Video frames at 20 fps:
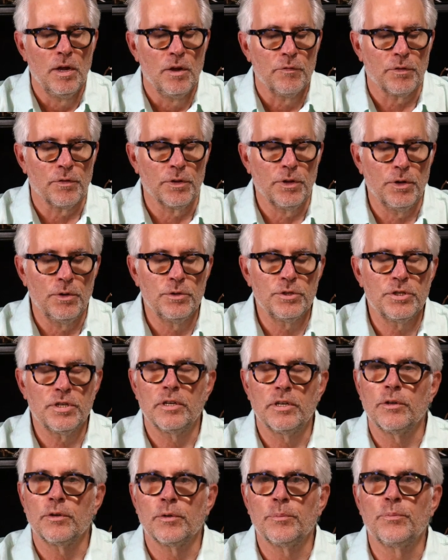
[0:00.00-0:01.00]
For those
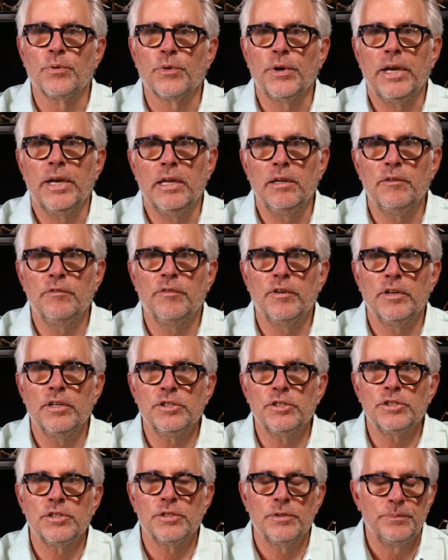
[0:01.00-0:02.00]
that are breeding
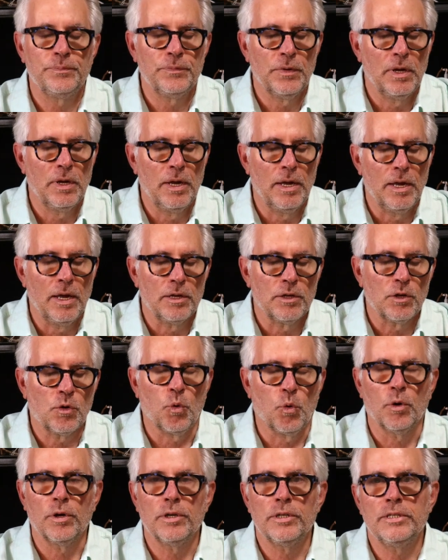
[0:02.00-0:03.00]
fish,
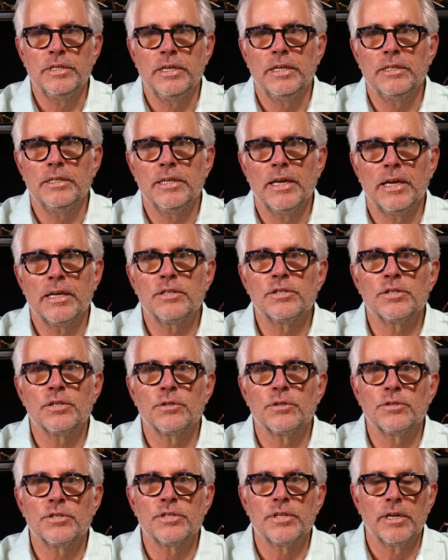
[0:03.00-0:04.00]
quarantine tanks that
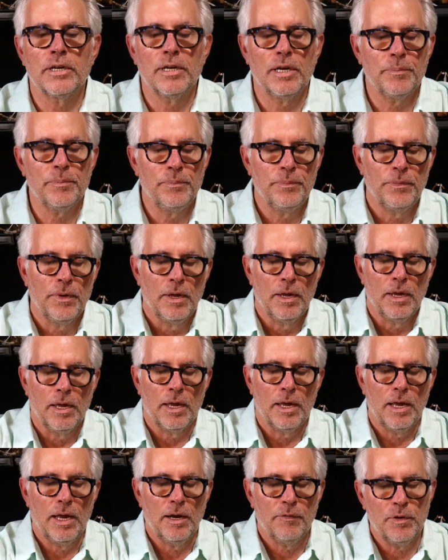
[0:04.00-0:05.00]
are set up,
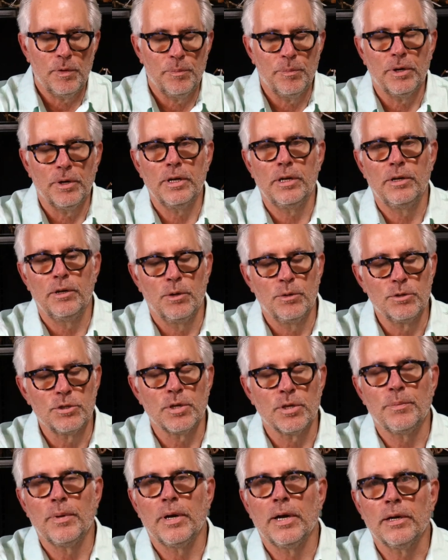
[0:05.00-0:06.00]
everybody knows
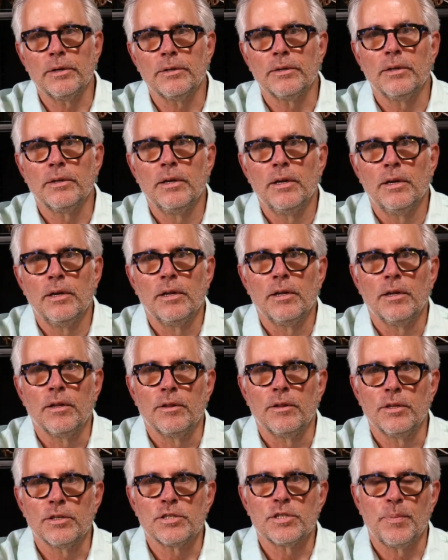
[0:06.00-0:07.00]
about
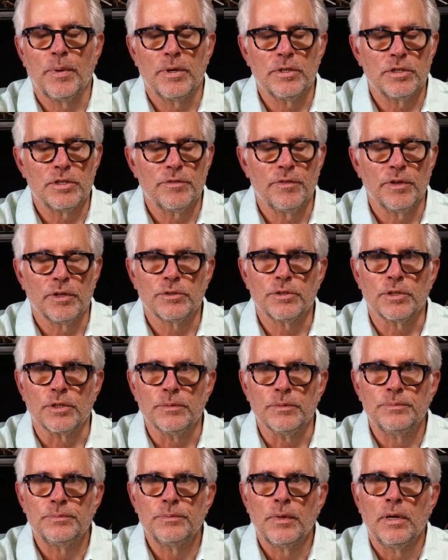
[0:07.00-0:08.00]
the sponge filter.
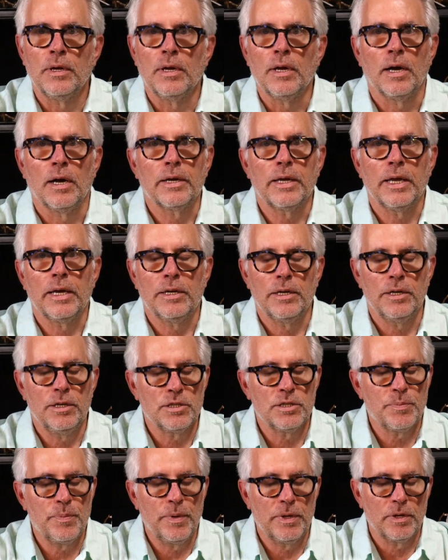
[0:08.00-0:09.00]
Again, it
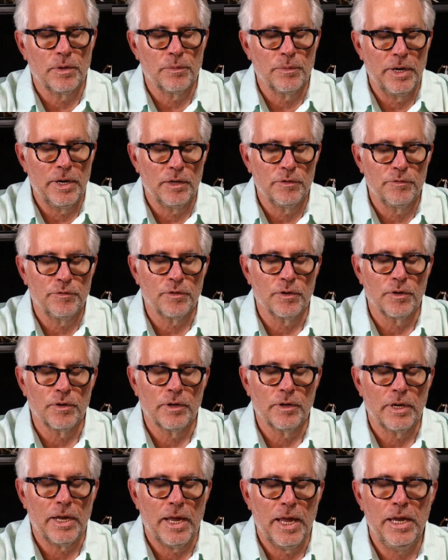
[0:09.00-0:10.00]
has been around
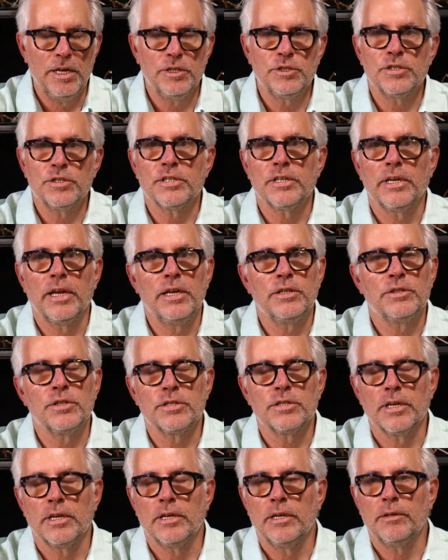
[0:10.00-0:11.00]
for ages and
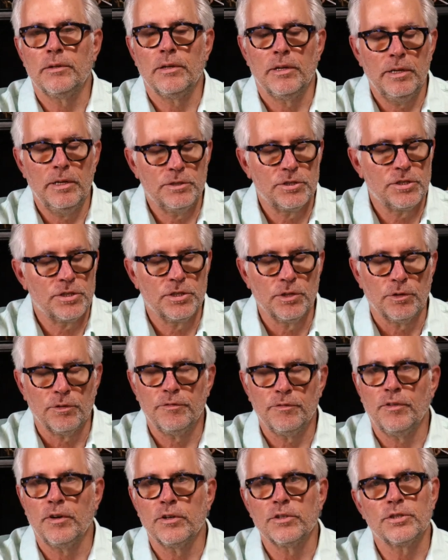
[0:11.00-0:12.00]
ages, and it still
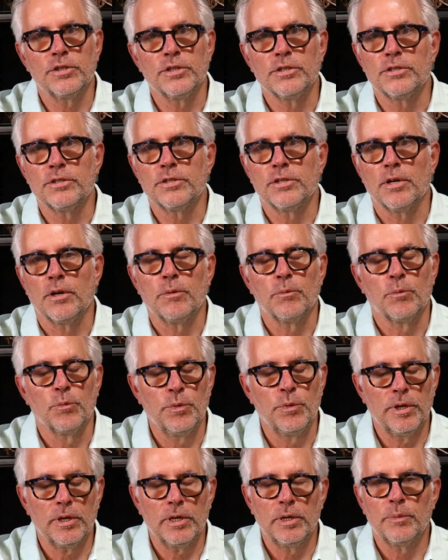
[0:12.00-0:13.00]
functions
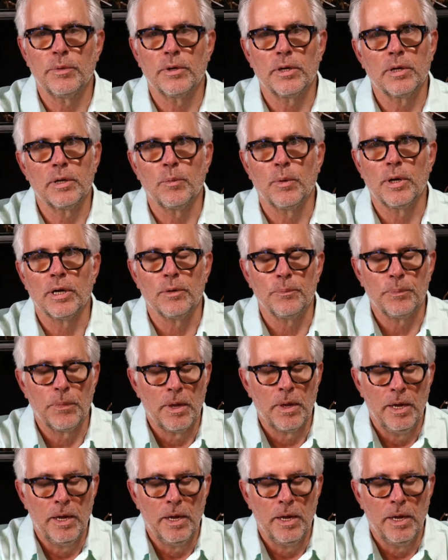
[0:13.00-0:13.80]
really, really well.